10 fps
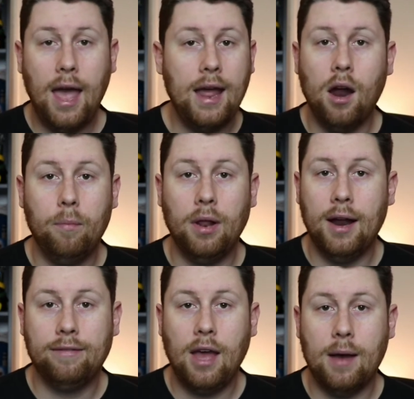ate up a
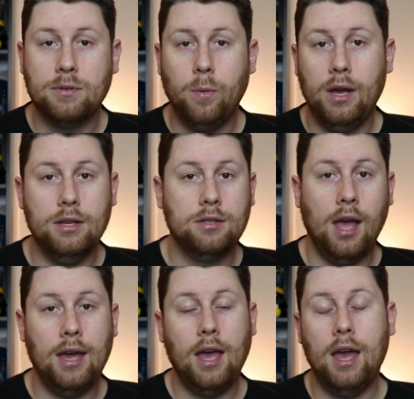lot of cap
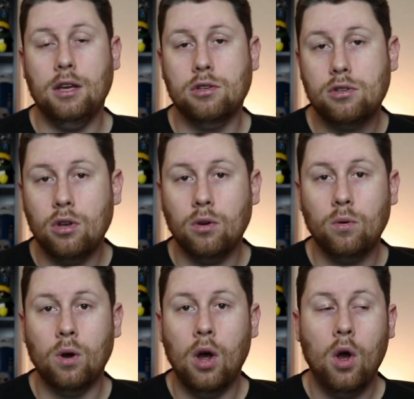space, aka
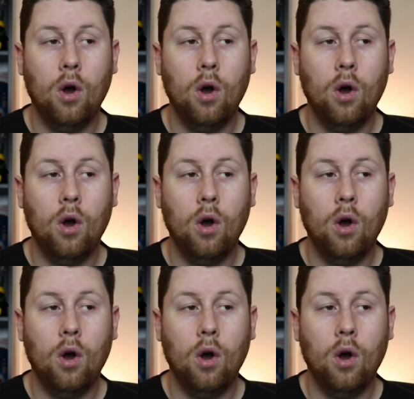Sue,